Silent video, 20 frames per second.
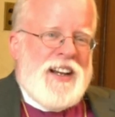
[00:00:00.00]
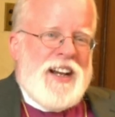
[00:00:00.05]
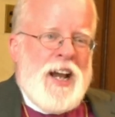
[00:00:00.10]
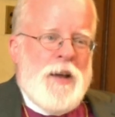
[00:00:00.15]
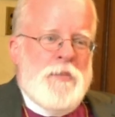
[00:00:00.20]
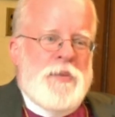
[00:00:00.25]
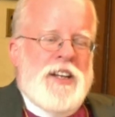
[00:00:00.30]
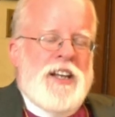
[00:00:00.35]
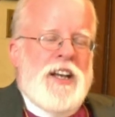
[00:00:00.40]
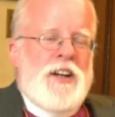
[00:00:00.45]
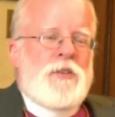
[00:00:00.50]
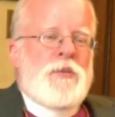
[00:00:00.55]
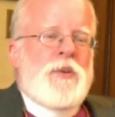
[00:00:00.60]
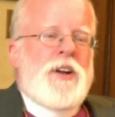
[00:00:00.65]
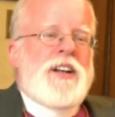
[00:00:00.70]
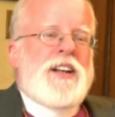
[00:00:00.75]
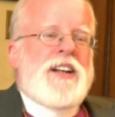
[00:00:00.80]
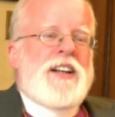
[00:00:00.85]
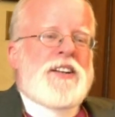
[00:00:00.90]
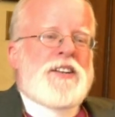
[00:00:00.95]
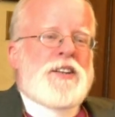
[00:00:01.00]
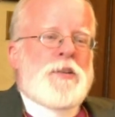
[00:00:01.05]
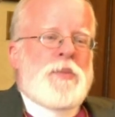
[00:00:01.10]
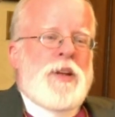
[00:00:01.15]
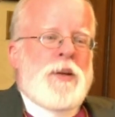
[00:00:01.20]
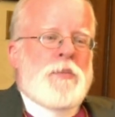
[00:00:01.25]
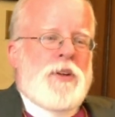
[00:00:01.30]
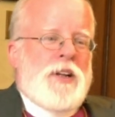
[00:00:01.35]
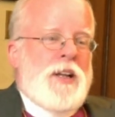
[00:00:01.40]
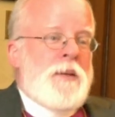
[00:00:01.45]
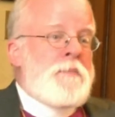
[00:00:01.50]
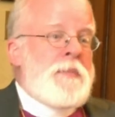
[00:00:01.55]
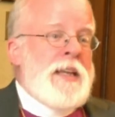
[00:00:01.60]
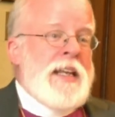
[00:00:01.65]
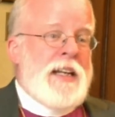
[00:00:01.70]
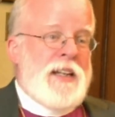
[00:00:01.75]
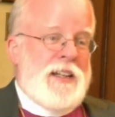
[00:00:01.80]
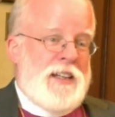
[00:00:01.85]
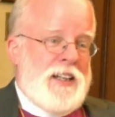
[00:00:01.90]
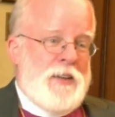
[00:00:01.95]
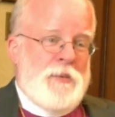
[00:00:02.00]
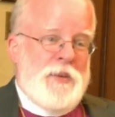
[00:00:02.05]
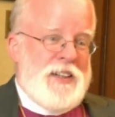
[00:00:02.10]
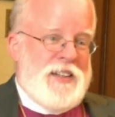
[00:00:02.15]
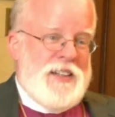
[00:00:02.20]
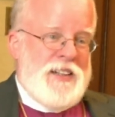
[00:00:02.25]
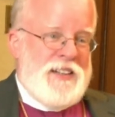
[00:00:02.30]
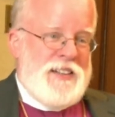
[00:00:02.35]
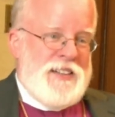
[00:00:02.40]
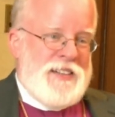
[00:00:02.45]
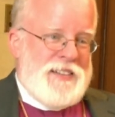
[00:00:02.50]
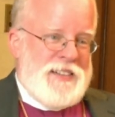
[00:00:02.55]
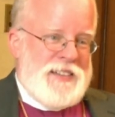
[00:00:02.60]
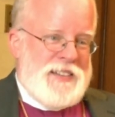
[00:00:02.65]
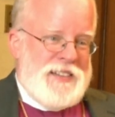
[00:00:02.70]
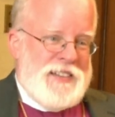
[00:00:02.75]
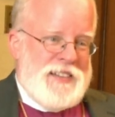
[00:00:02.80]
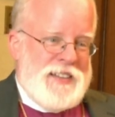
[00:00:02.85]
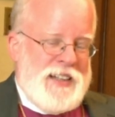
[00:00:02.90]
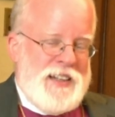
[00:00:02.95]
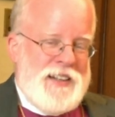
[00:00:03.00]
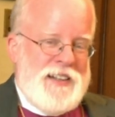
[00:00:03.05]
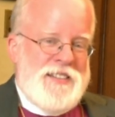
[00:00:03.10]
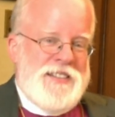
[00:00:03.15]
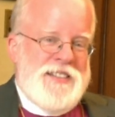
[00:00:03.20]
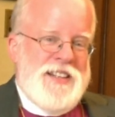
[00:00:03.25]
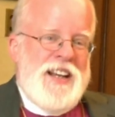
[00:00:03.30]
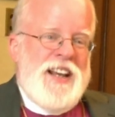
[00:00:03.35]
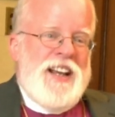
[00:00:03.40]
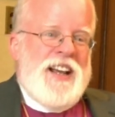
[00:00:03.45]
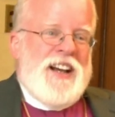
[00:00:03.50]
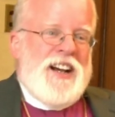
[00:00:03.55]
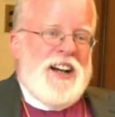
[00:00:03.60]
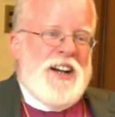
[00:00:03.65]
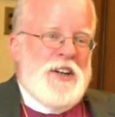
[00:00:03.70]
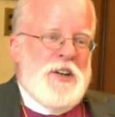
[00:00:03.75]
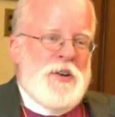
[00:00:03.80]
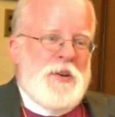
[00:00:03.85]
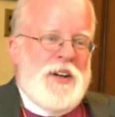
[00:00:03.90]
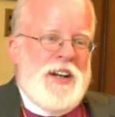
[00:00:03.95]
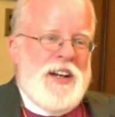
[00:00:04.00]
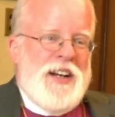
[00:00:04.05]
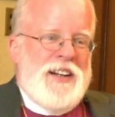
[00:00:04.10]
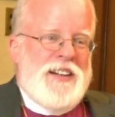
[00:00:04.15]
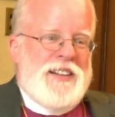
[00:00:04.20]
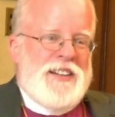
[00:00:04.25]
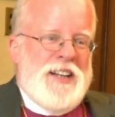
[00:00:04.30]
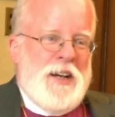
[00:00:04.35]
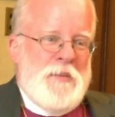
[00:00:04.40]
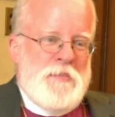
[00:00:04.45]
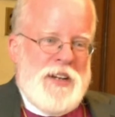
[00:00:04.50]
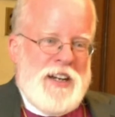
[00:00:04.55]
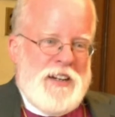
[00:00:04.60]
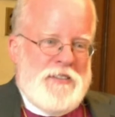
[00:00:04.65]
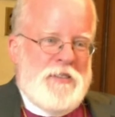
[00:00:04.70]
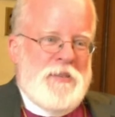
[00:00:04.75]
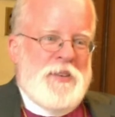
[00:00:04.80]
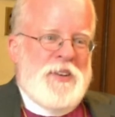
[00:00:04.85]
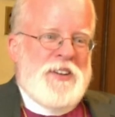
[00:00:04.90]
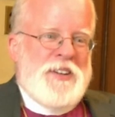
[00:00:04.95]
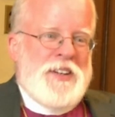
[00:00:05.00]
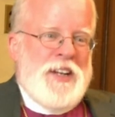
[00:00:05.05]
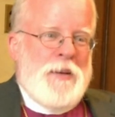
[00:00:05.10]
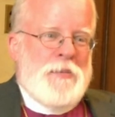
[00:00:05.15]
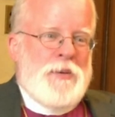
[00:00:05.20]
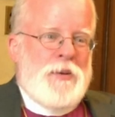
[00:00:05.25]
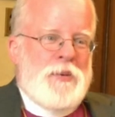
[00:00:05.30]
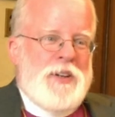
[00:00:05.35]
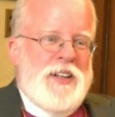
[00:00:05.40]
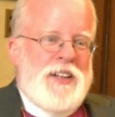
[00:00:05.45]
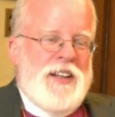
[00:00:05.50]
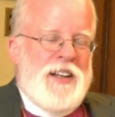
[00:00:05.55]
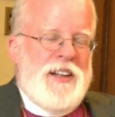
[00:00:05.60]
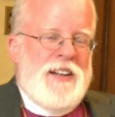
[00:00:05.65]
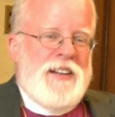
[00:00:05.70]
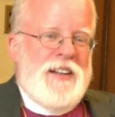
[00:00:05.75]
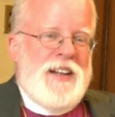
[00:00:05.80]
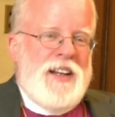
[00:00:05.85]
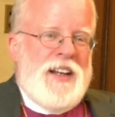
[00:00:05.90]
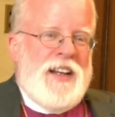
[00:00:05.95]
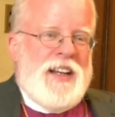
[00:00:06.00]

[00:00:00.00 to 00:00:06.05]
I began running into people immediately, within days, who had come back from their Indaba weekend.